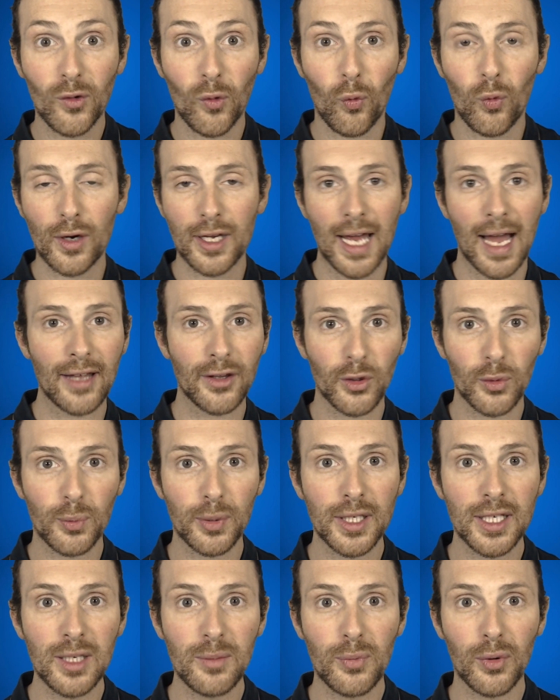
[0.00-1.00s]
with other
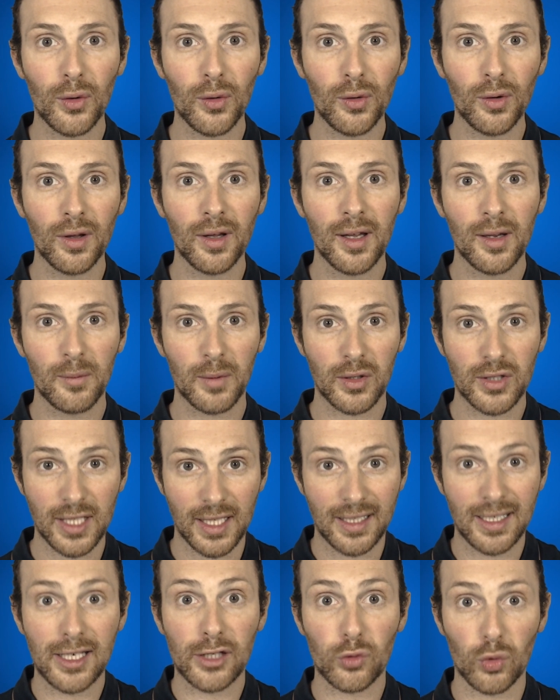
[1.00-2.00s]
people because I
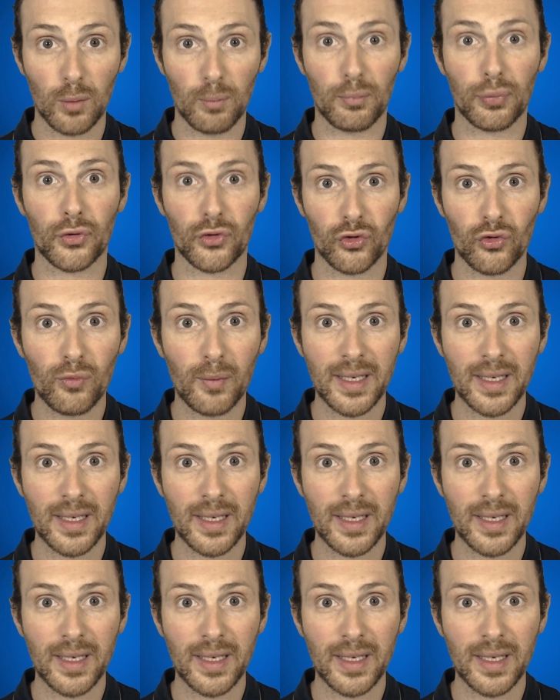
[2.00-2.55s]
needed to improve